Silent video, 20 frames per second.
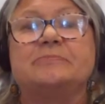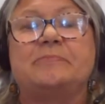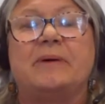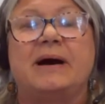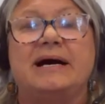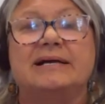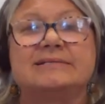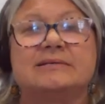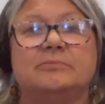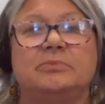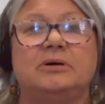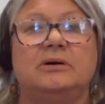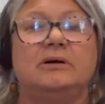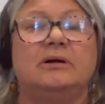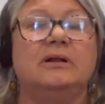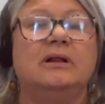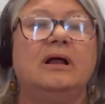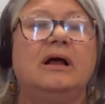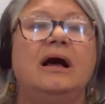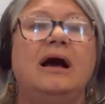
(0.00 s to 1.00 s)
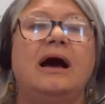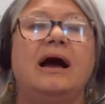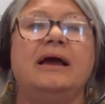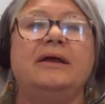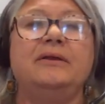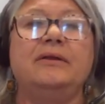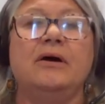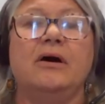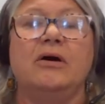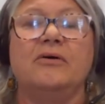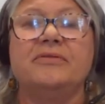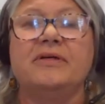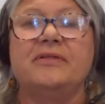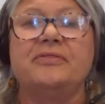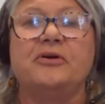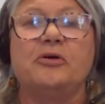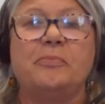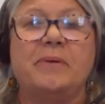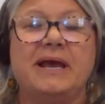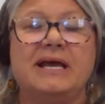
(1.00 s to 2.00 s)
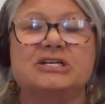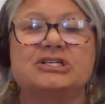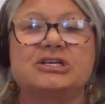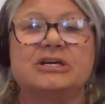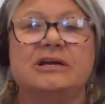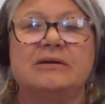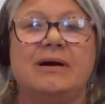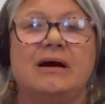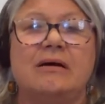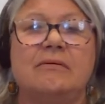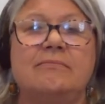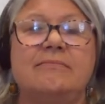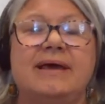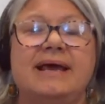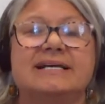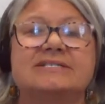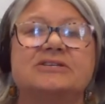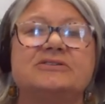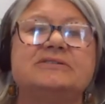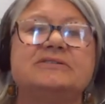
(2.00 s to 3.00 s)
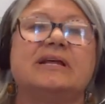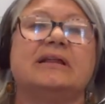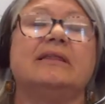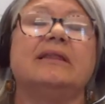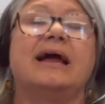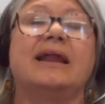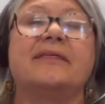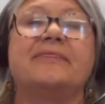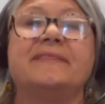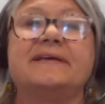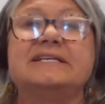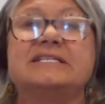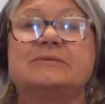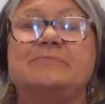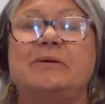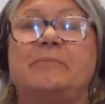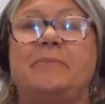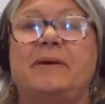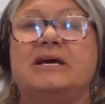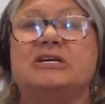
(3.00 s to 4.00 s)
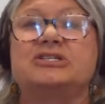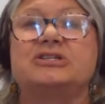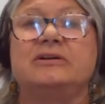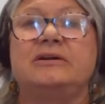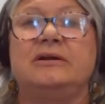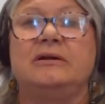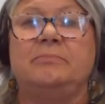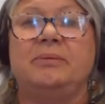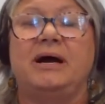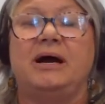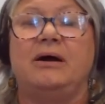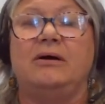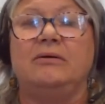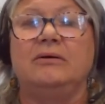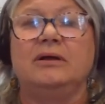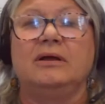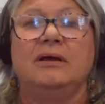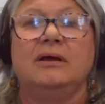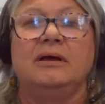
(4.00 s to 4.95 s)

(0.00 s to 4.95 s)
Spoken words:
as possible. I know that they're passionate about masks. There's a lot of things to be passionate about.